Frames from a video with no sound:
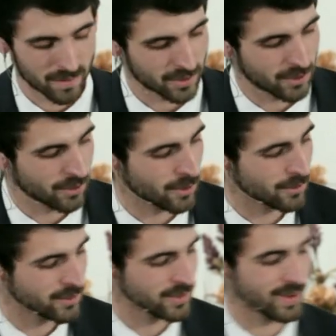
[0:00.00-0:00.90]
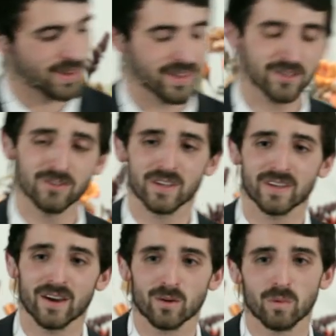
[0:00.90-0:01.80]
To close, I'd like you to
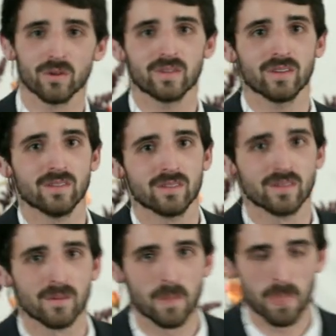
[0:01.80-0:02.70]
take out your bulletins.